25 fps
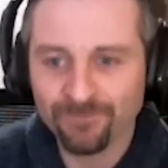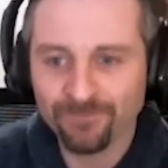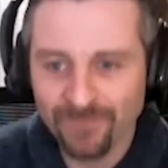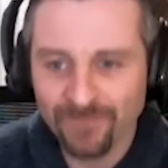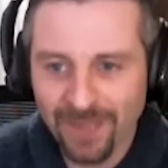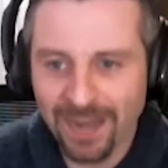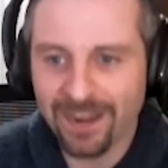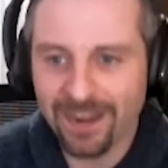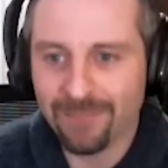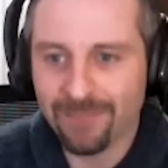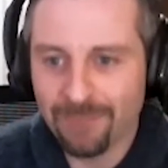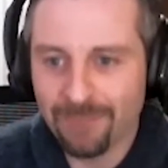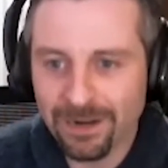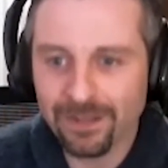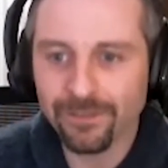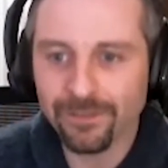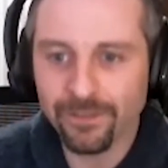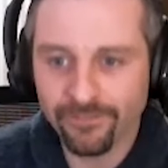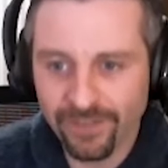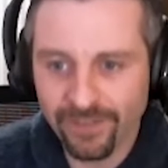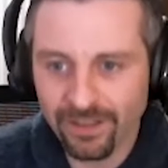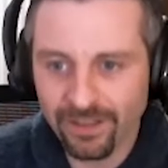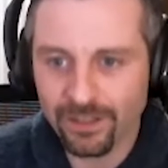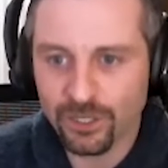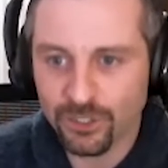And in the middle of the
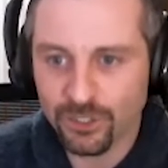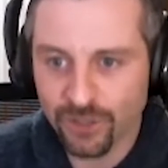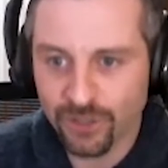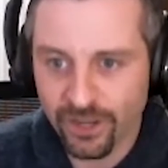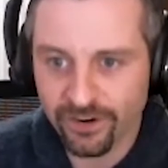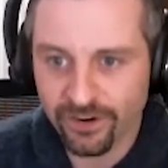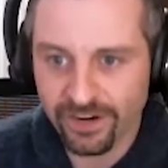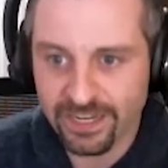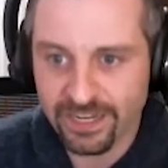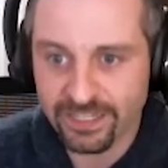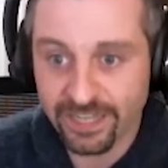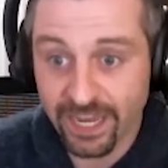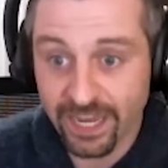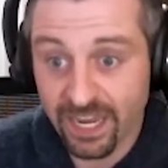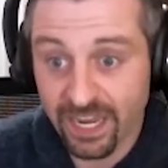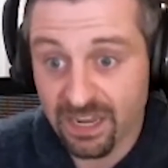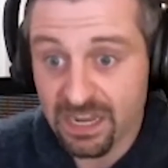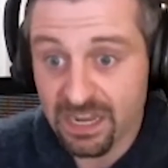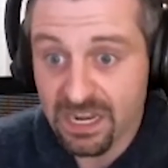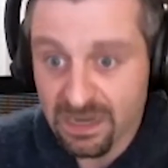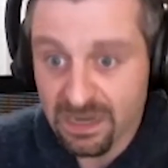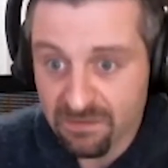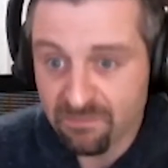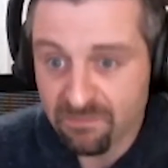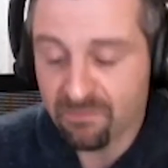village, there is
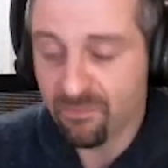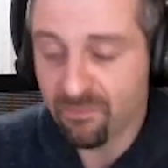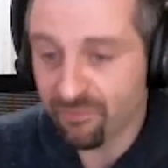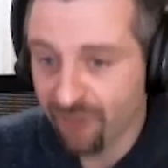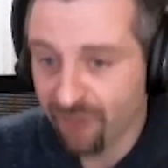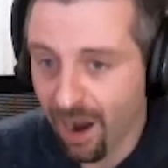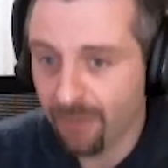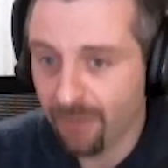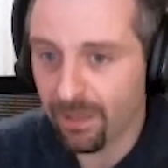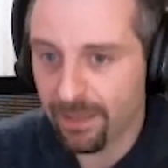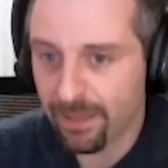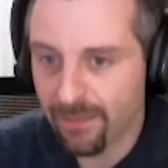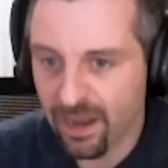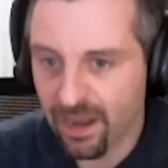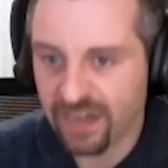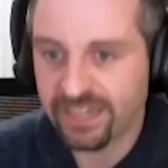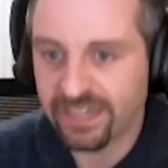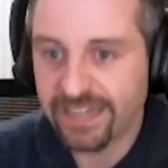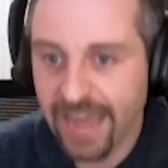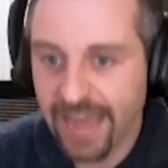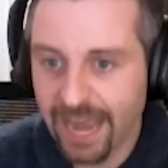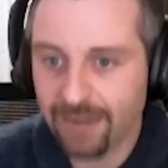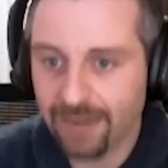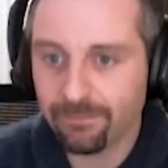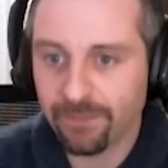probably about
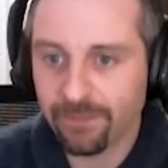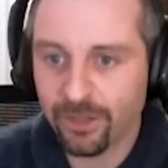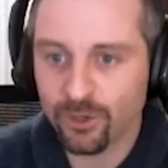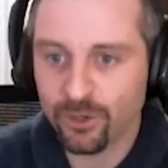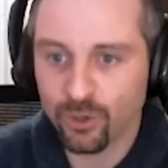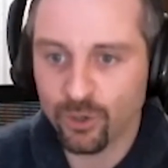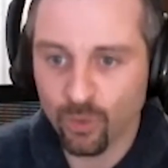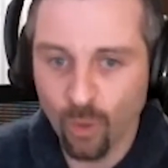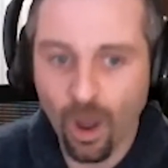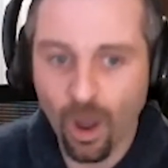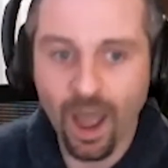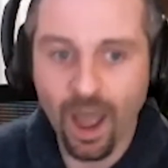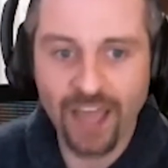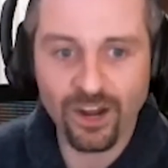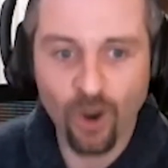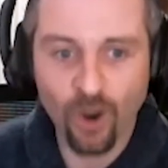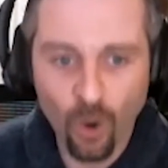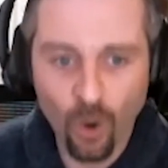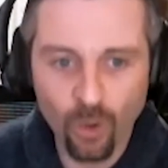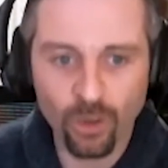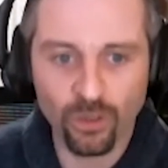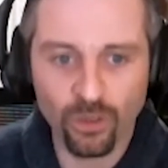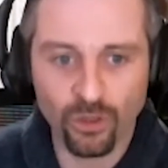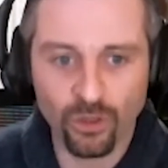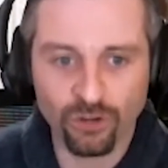a 10-meter wide
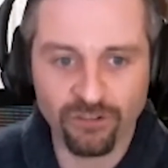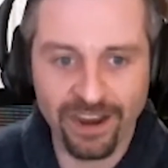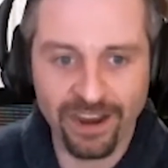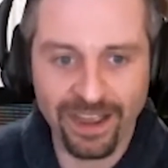hole in the ground.